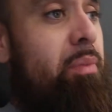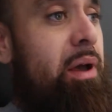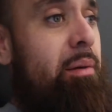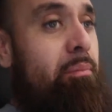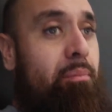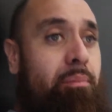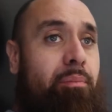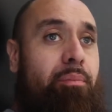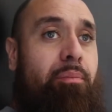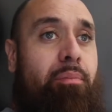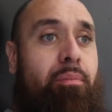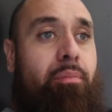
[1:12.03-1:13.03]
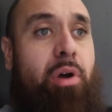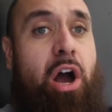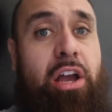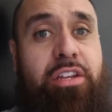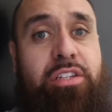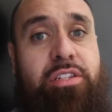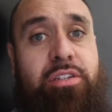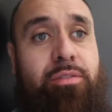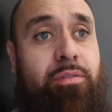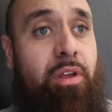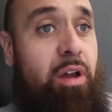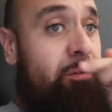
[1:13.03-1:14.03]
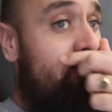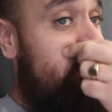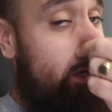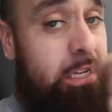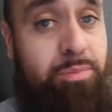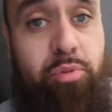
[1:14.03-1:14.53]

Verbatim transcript: um, Ice, the guy from the Ice